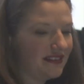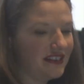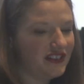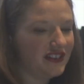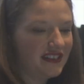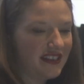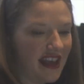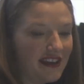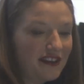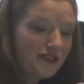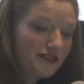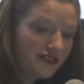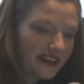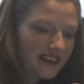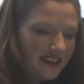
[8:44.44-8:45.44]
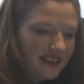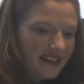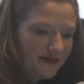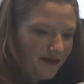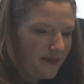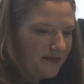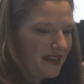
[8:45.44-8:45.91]
delicious and
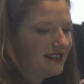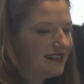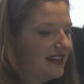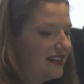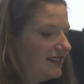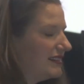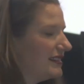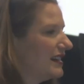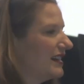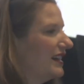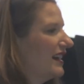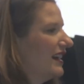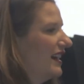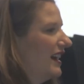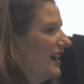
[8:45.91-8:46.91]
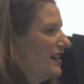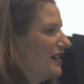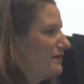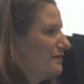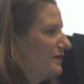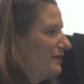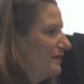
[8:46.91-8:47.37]
nutritious from this list,
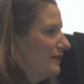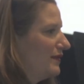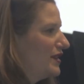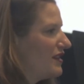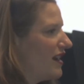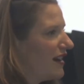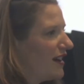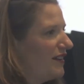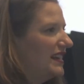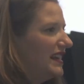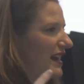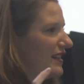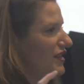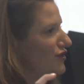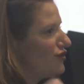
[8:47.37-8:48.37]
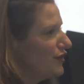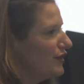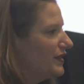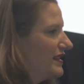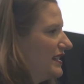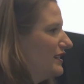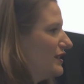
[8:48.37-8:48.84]
you're not going to get the
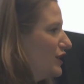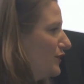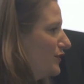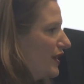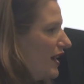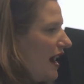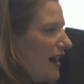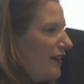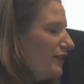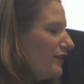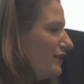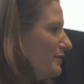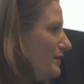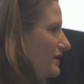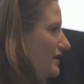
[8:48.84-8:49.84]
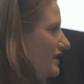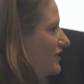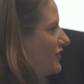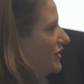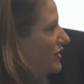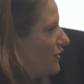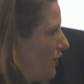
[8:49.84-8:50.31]
truest answer for either the most
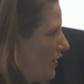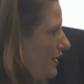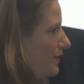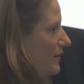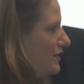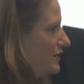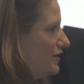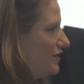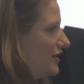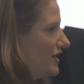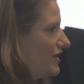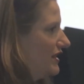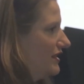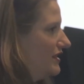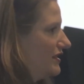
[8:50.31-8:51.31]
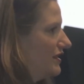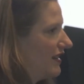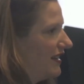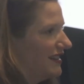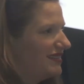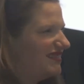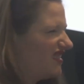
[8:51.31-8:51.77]
delicious or the most nutritious. You'll
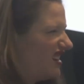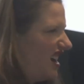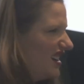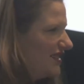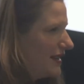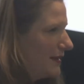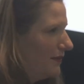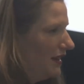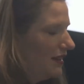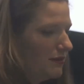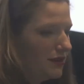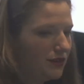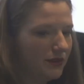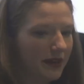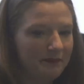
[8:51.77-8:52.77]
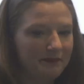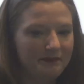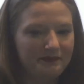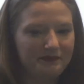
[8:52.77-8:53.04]
get kind of something in between.